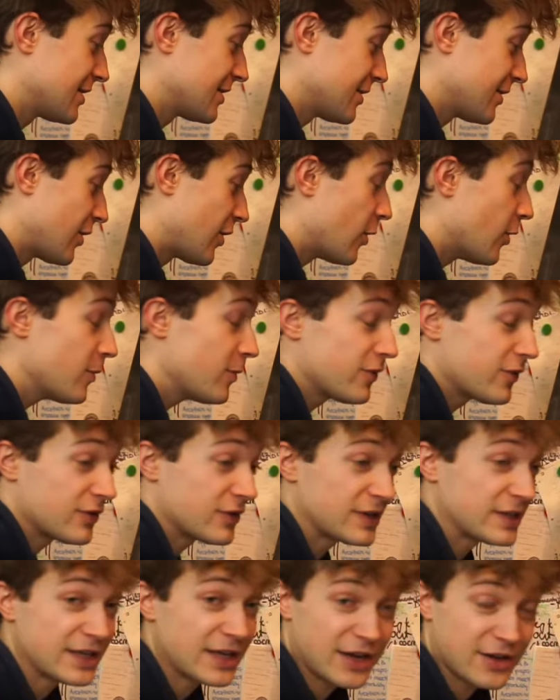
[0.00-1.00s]

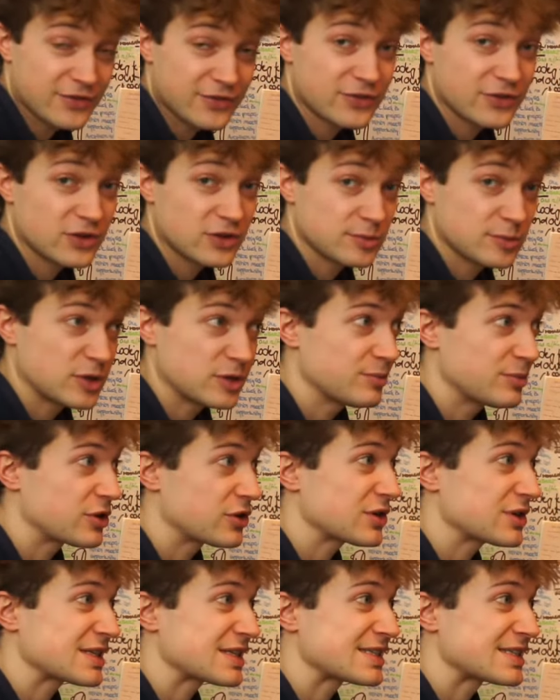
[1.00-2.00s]
hopefully I film it,
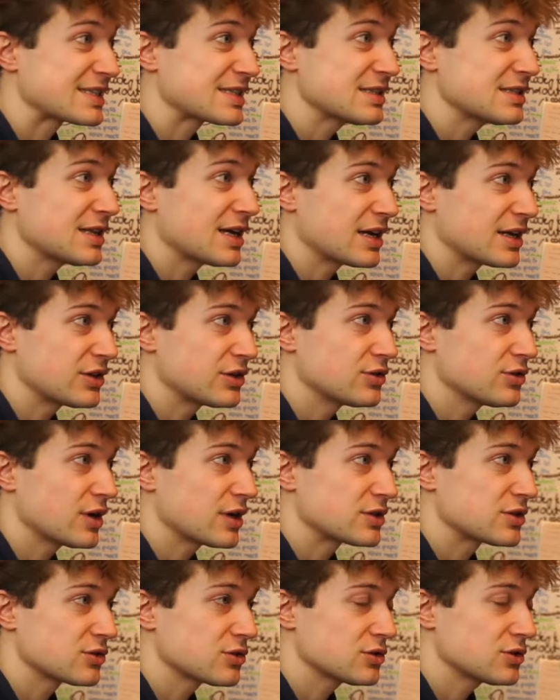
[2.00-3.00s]
because I still, I
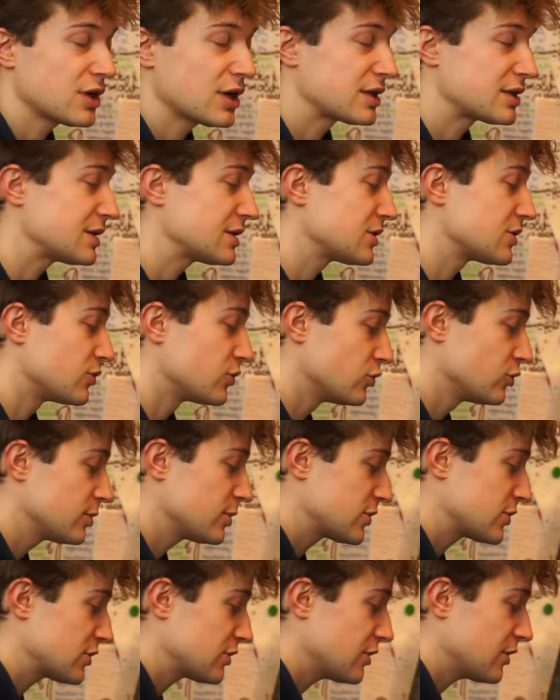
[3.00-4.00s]
told you I did a room
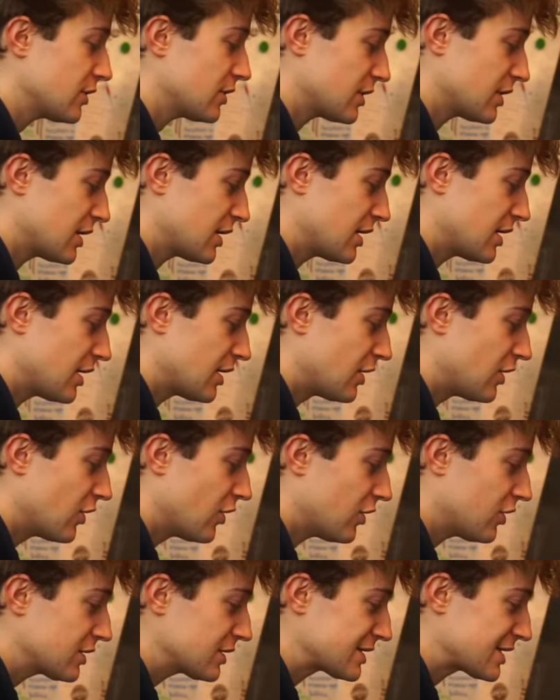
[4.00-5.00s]
tour
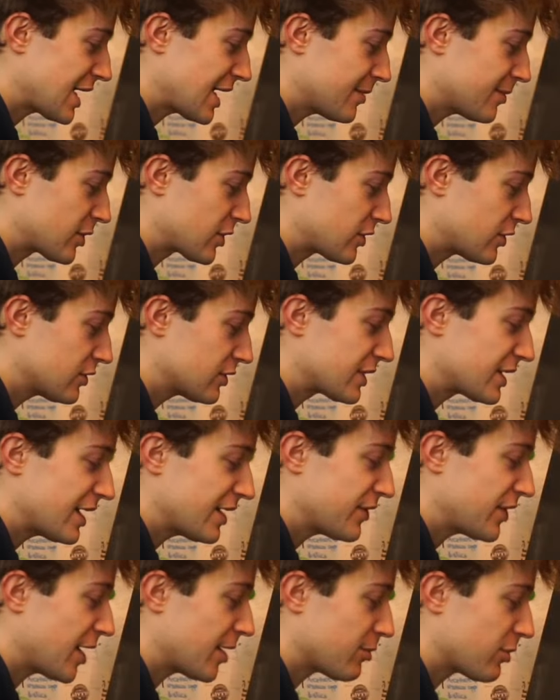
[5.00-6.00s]
long time ago and
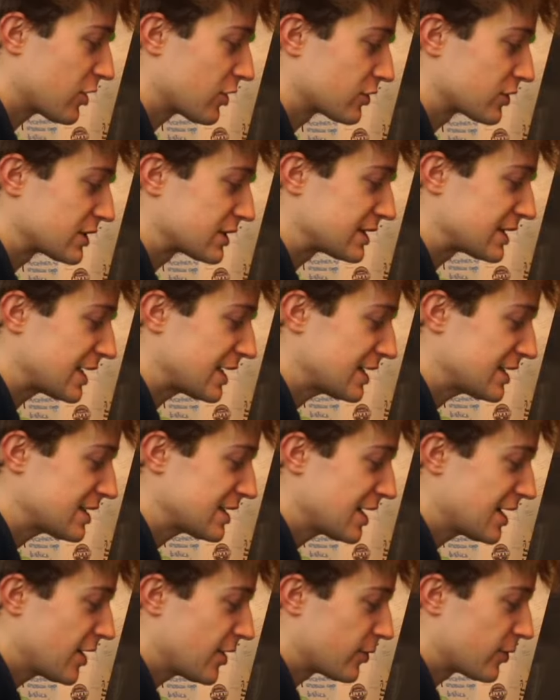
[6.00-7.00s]
never uploaded that
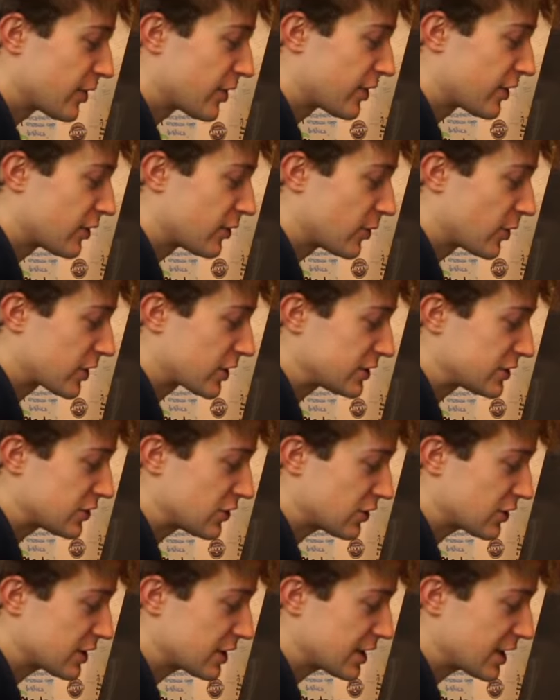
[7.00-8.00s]
with the
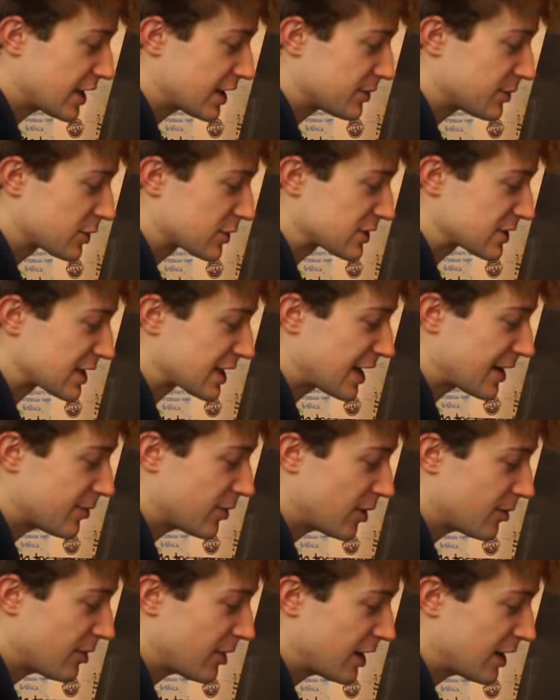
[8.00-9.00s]
walkie-talkie guy. He was the
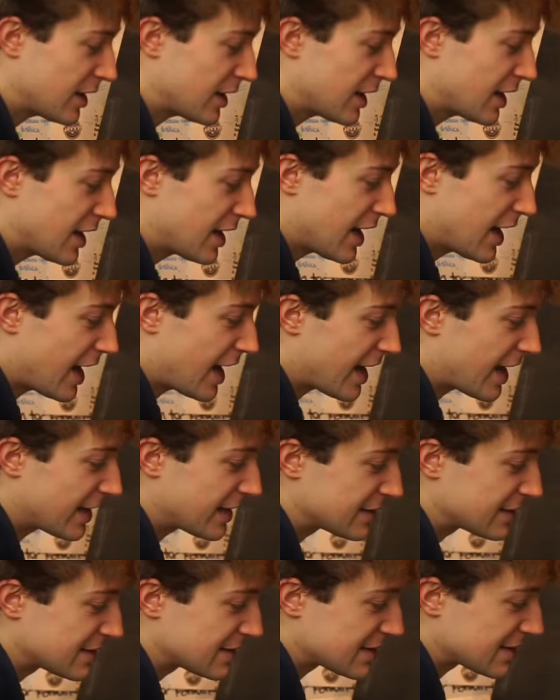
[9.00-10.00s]
cameraman,
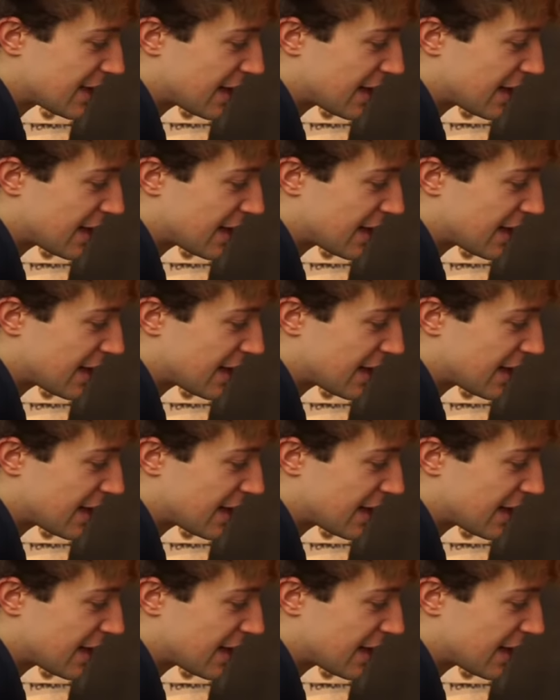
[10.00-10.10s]
and